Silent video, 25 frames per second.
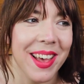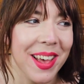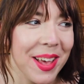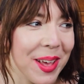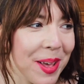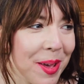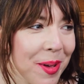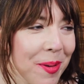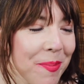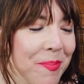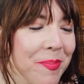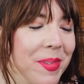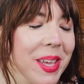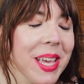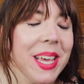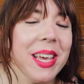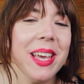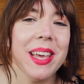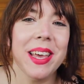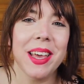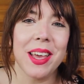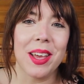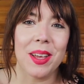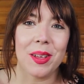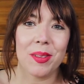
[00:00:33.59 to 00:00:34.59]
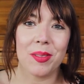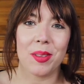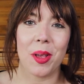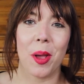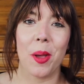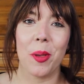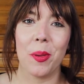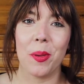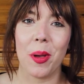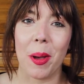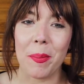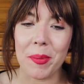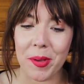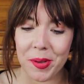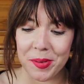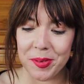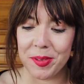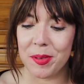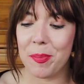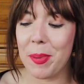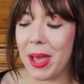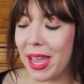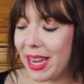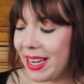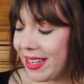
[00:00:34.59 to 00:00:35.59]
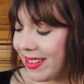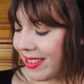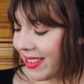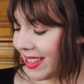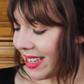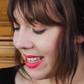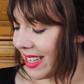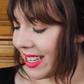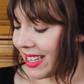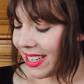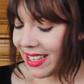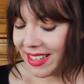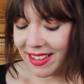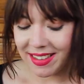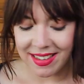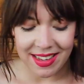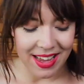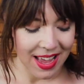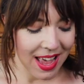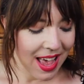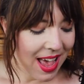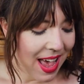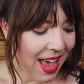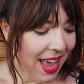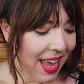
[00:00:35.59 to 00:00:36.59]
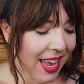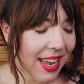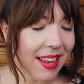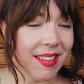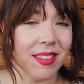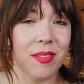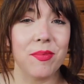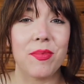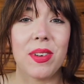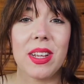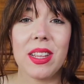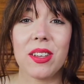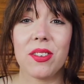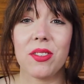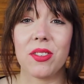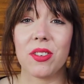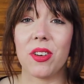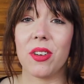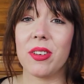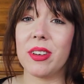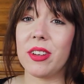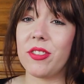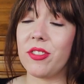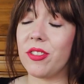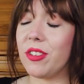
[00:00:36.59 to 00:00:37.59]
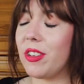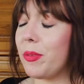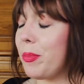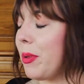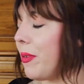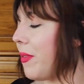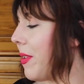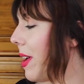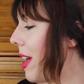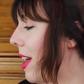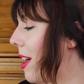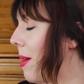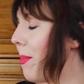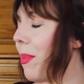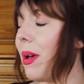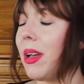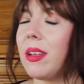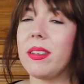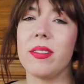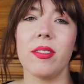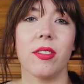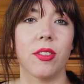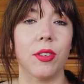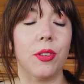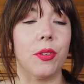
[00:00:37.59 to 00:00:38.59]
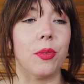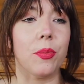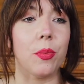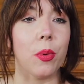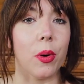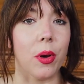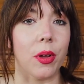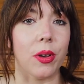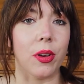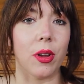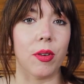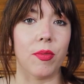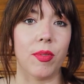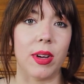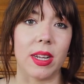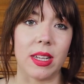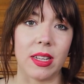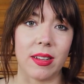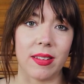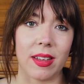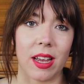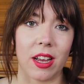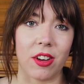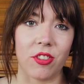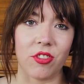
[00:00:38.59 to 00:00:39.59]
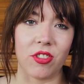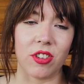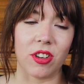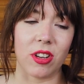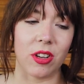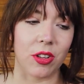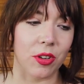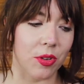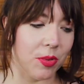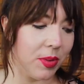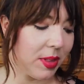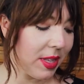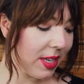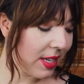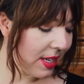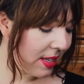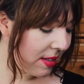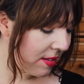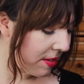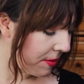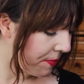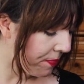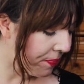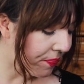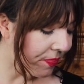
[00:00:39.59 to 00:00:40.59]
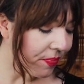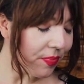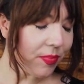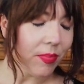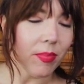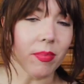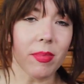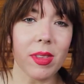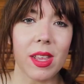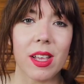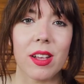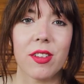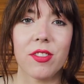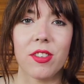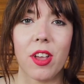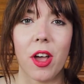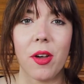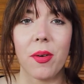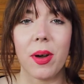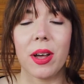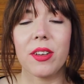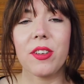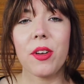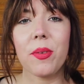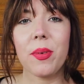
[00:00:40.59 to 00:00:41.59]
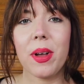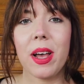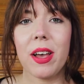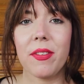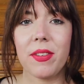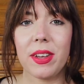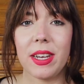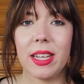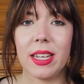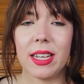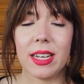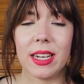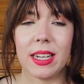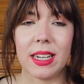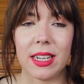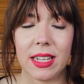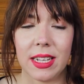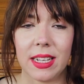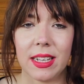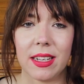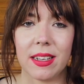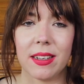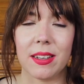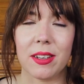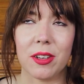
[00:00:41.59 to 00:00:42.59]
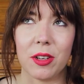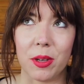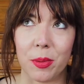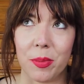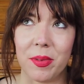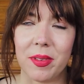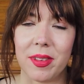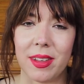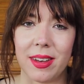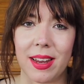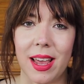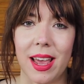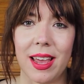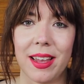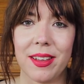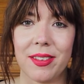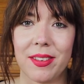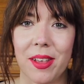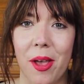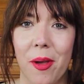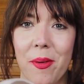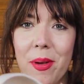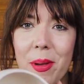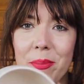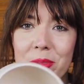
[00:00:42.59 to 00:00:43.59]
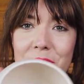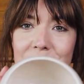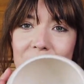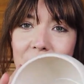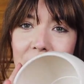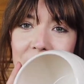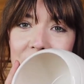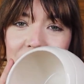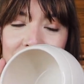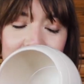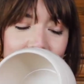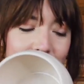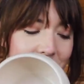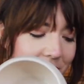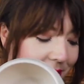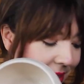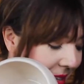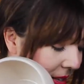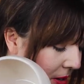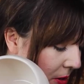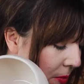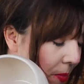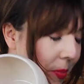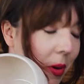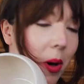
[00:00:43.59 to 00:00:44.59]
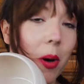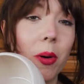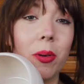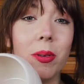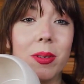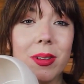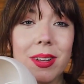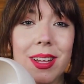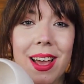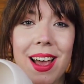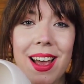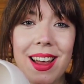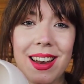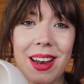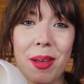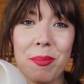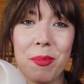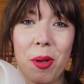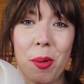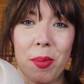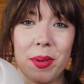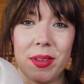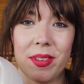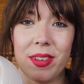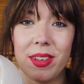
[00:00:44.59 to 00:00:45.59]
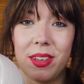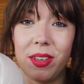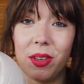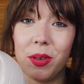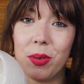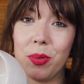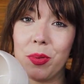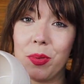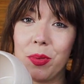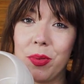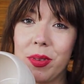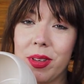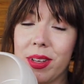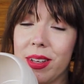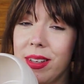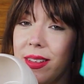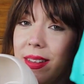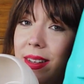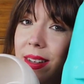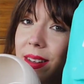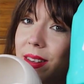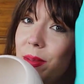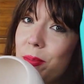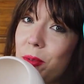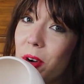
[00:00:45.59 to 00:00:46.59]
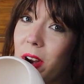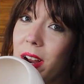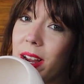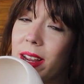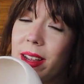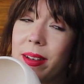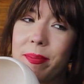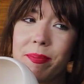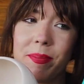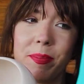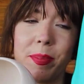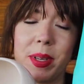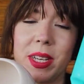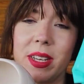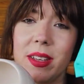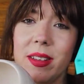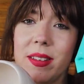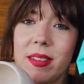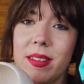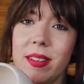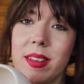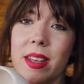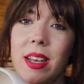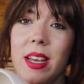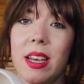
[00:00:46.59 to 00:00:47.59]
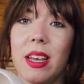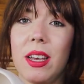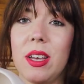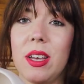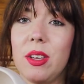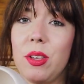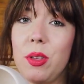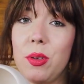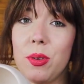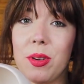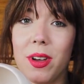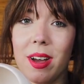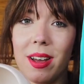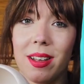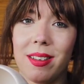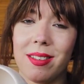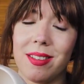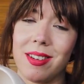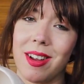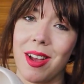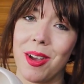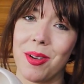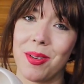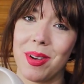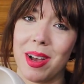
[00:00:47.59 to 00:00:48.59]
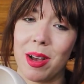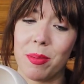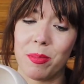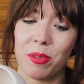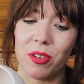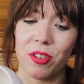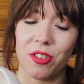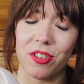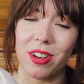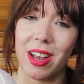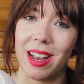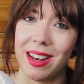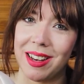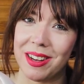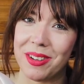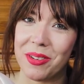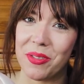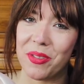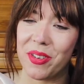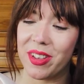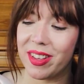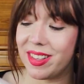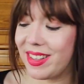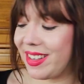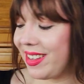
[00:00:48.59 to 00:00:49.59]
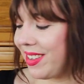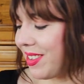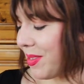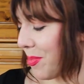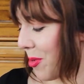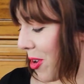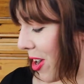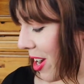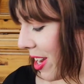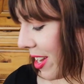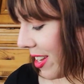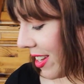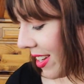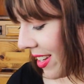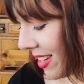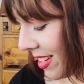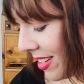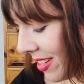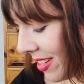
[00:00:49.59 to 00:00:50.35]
Um, so I'm going to paint it. It's in really good condition to be fair, but I still want a really textured look with it. So I don't have any clear cups today, so I'm just going to use this little bowl and I'm going to use sea spray because you guys know how much I love sea spray.